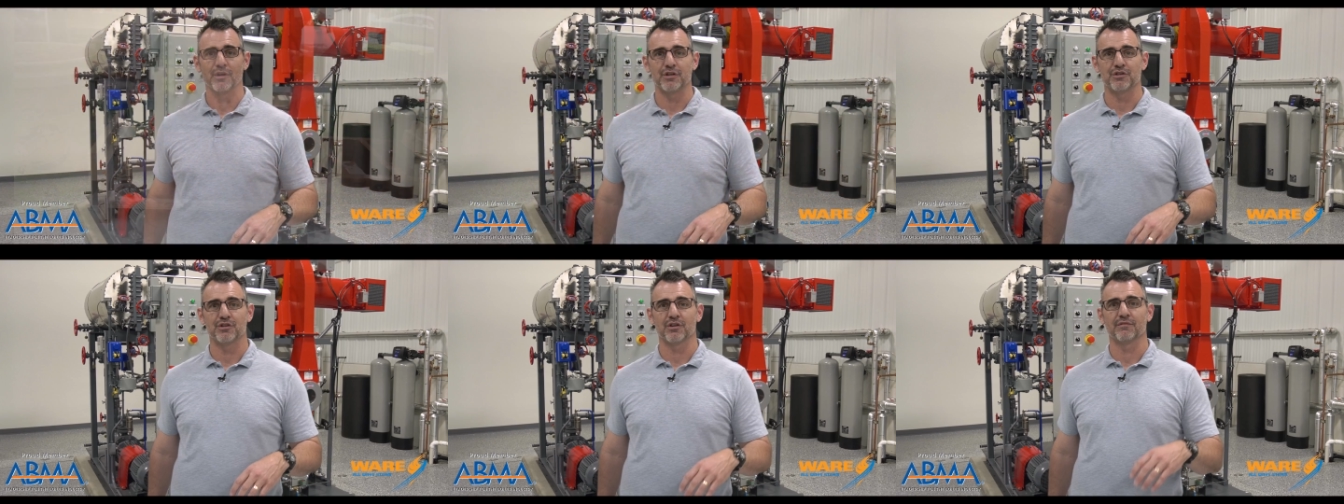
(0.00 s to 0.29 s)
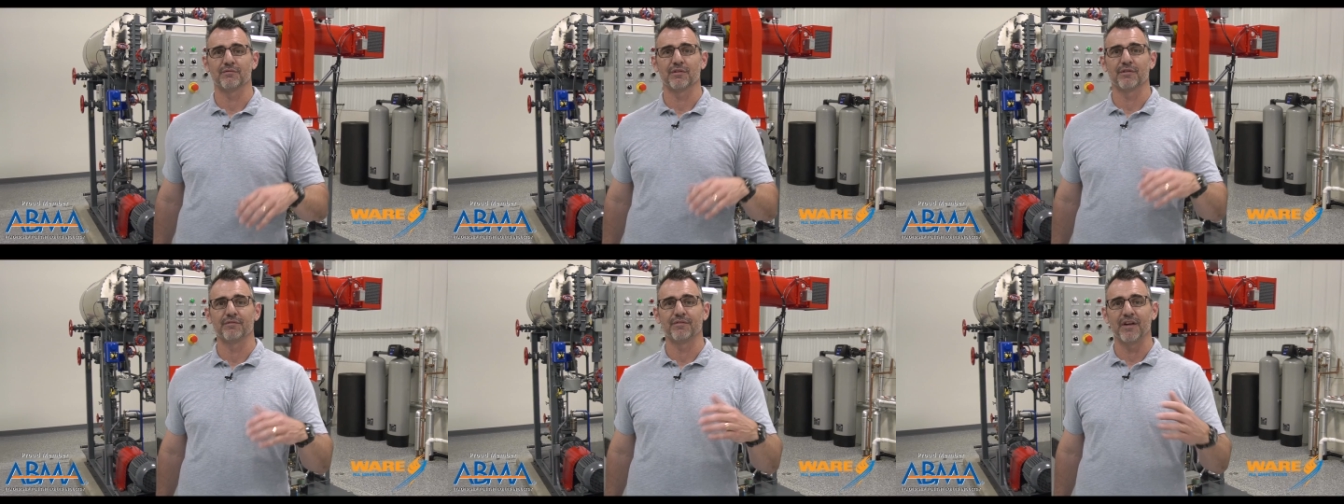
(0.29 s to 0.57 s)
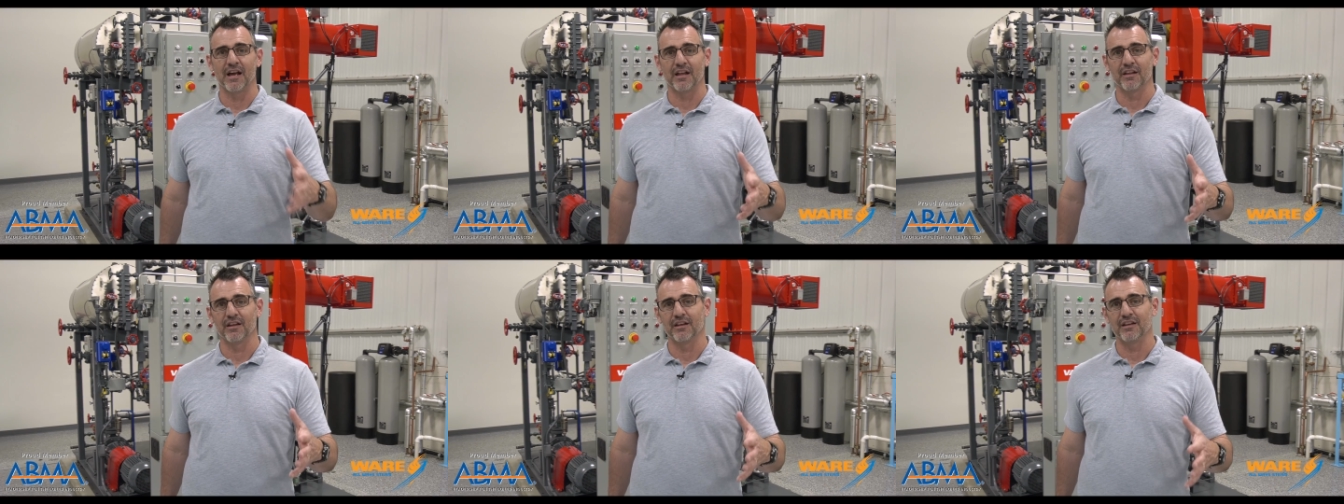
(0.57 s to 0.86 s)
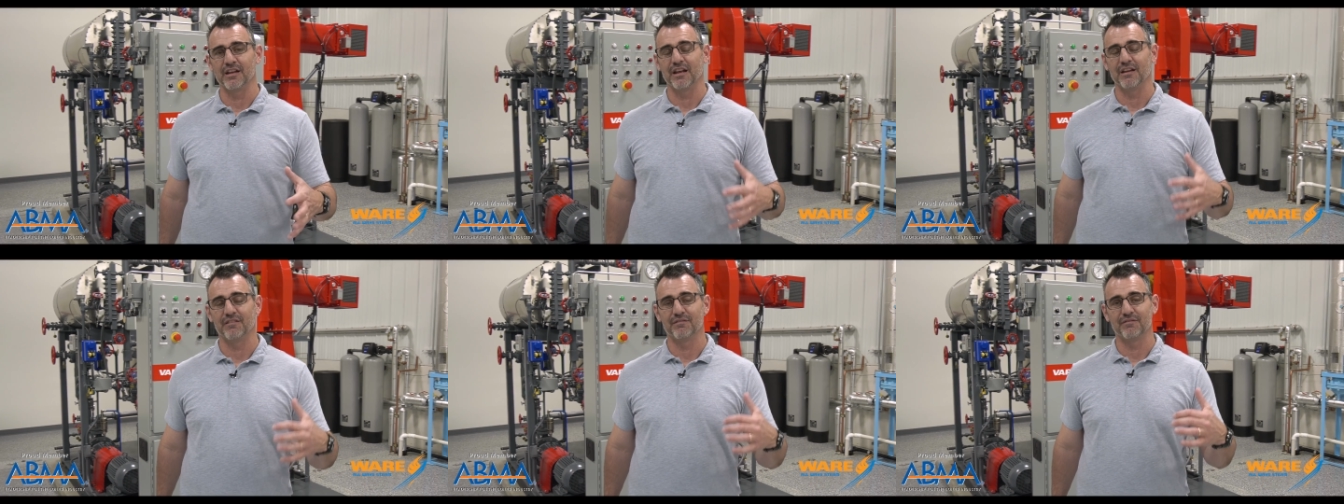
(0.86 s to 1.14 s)
Richard Ver
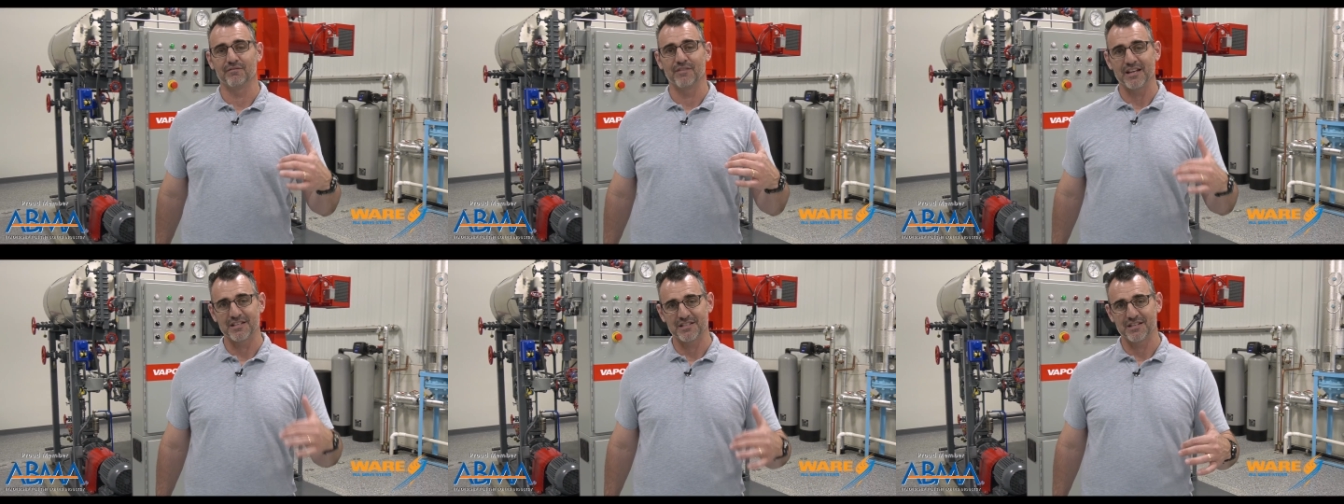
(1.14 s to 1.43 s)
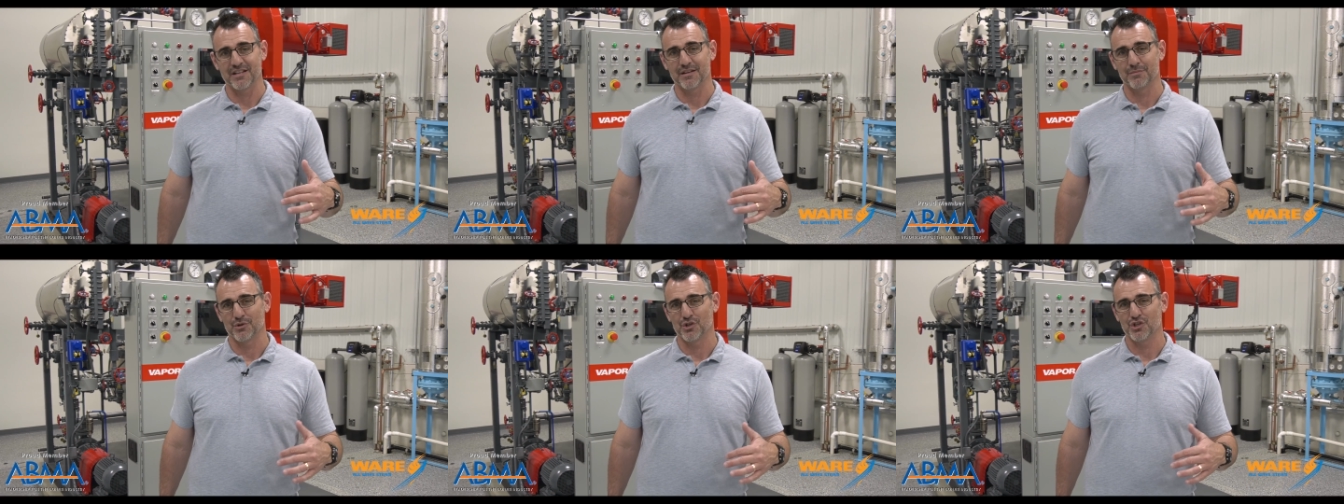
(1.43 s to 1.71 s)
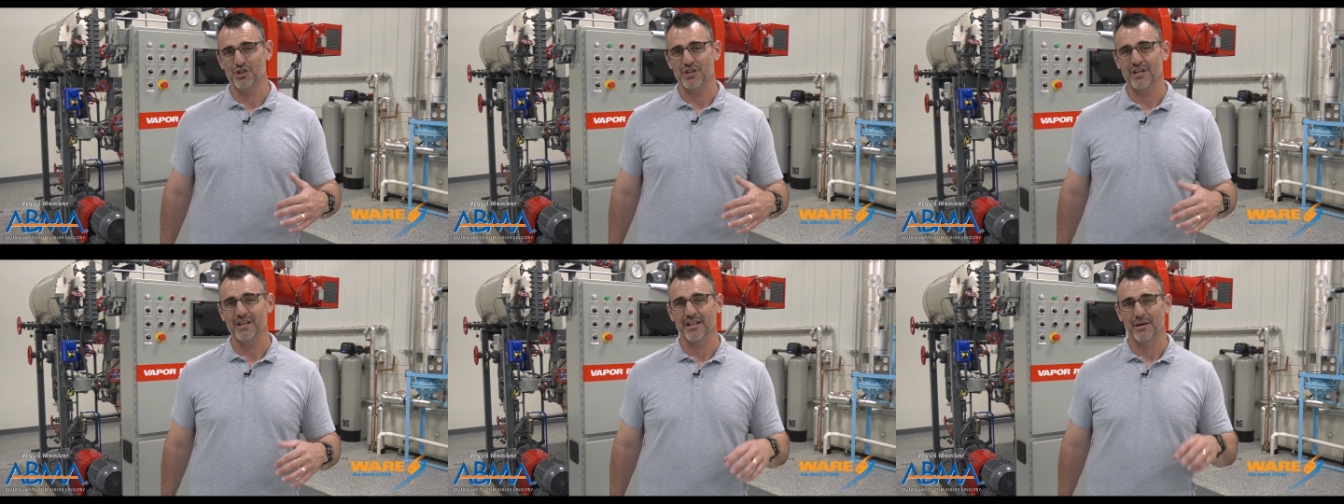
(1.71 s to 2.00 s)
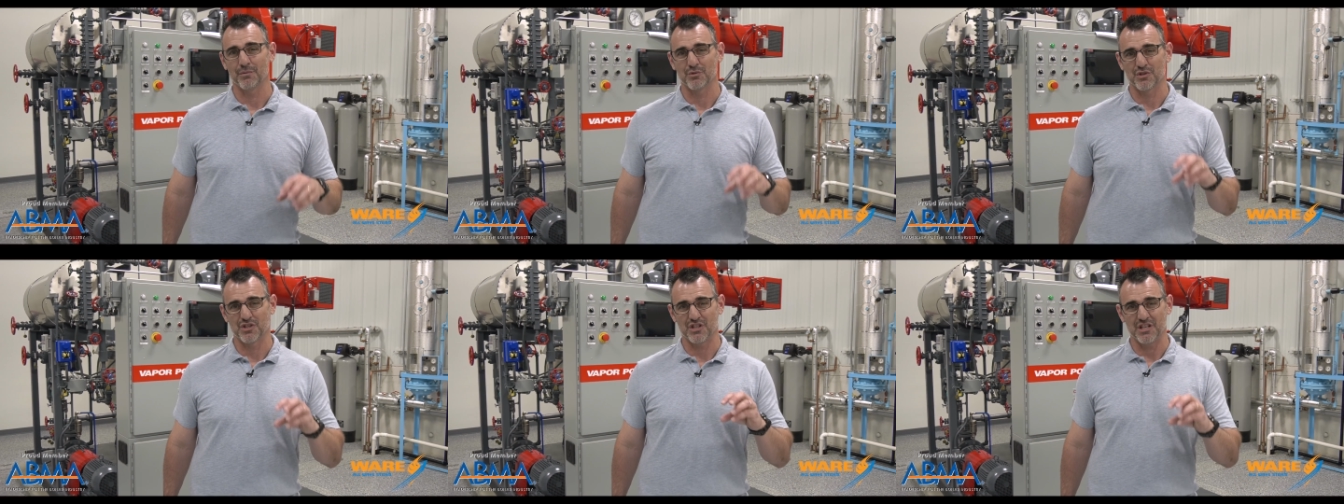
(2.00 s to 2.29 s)
Valen invented a machine
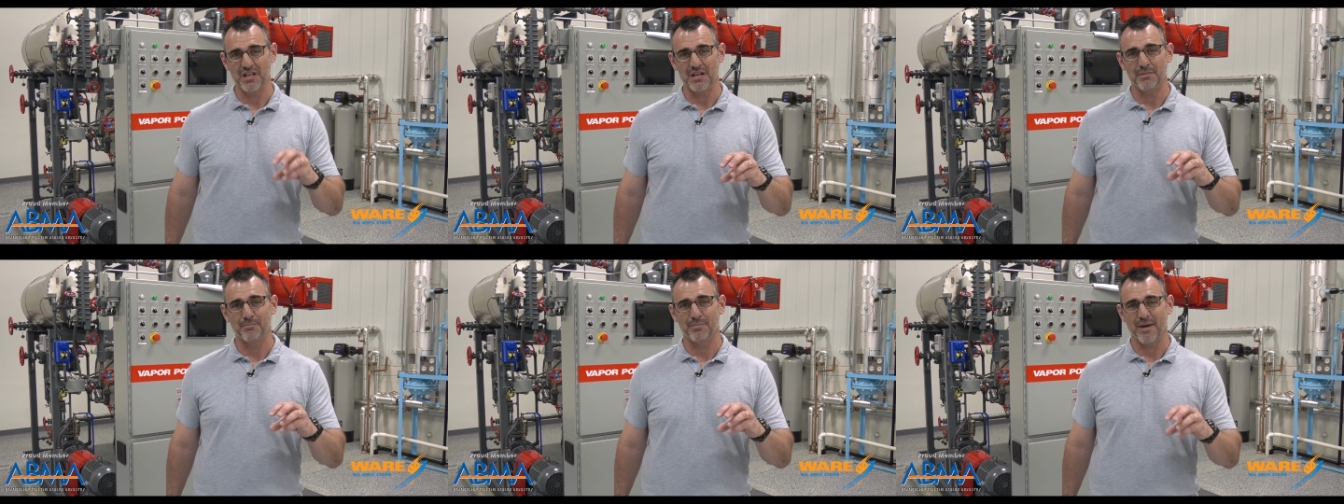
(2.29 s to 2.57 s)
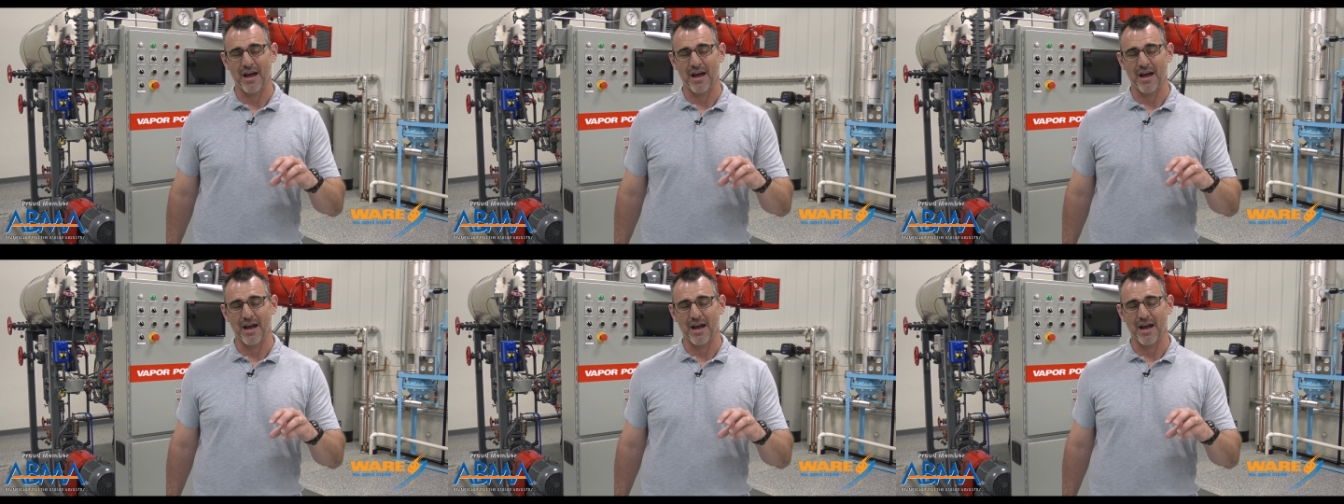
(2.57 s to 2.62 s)
that was steam